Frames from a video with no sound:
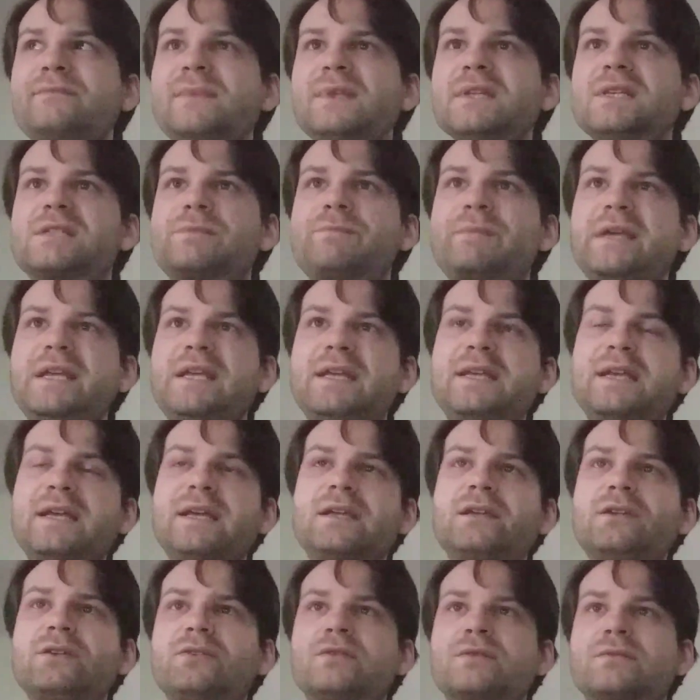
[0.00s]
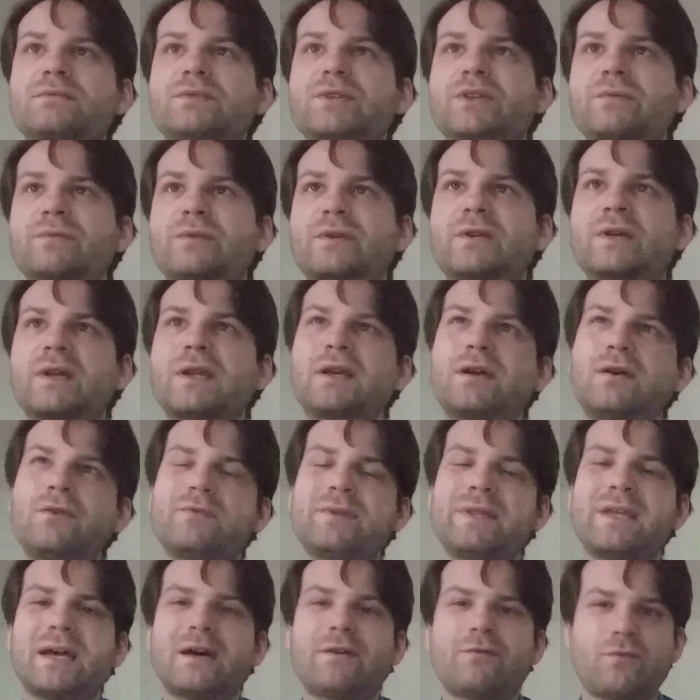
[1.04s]
speaking, you're going to
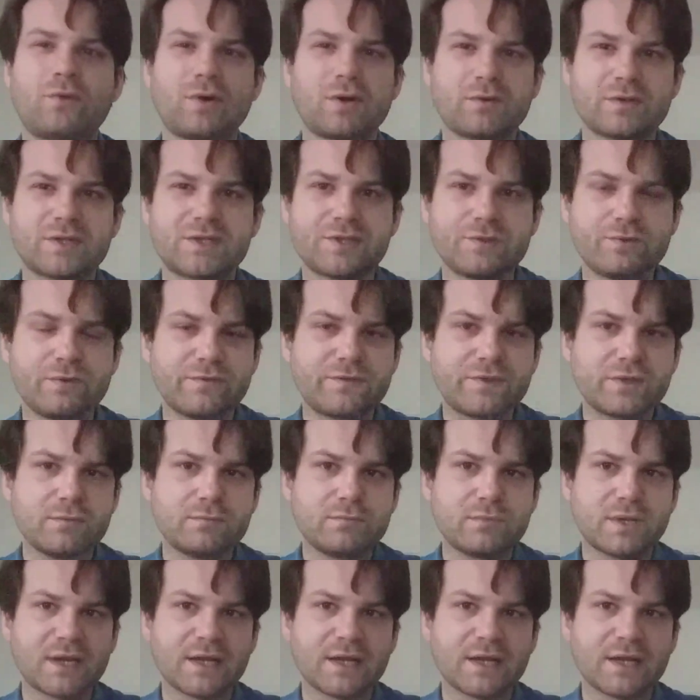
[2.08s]
only have 1 or 2 of them,